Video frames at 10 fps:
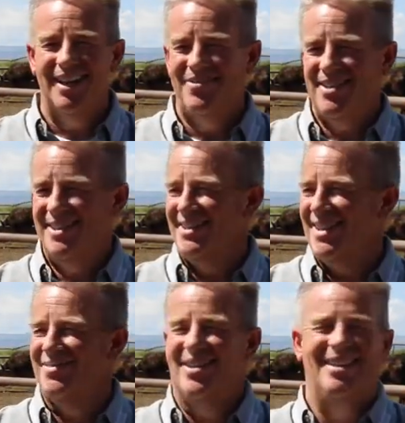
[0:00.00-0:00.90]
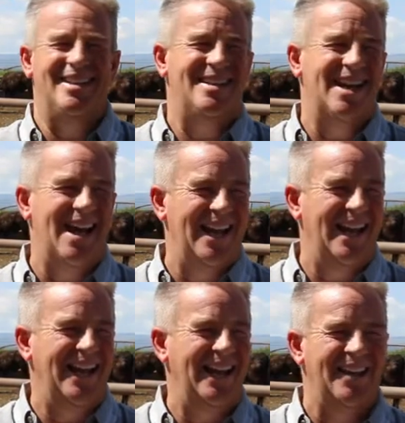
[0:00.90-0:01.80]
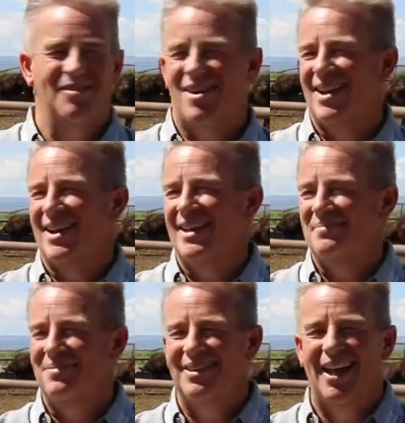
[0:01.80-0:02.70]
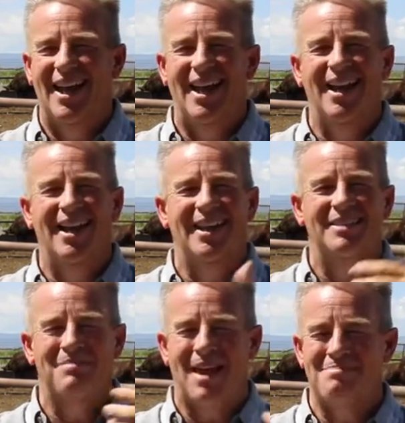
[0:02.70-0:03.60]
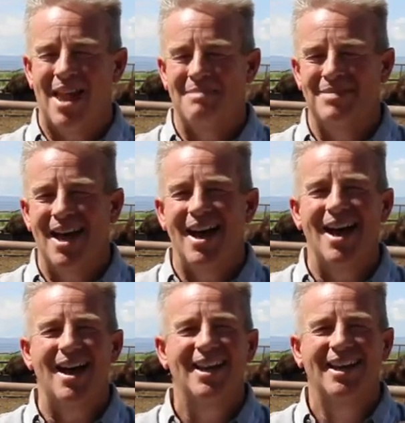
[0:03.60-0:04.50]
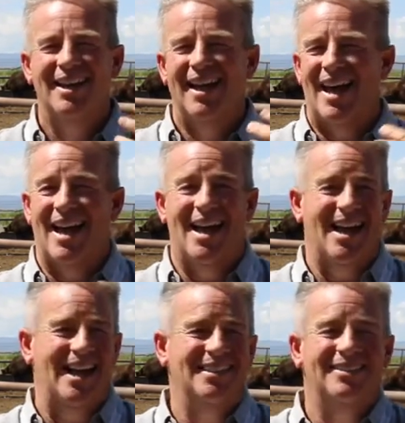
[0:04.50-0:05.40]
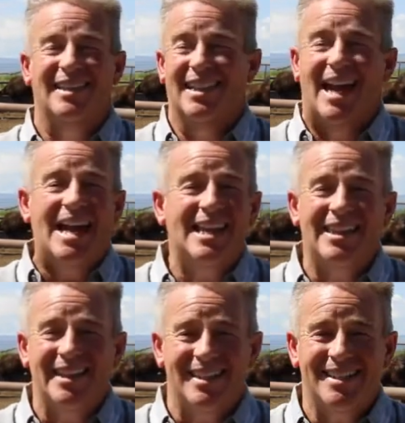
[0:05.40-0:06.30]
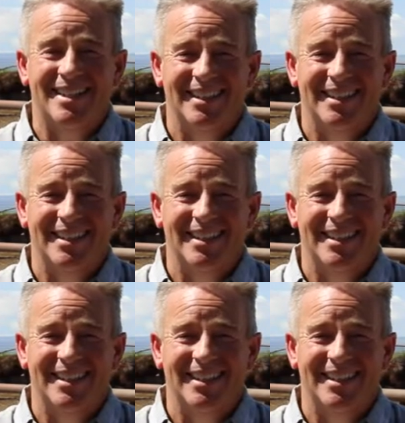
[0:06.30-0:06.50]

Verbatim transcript: I mean, you're talking about dying and walking in blood and blah, blah, blah. I don't like this.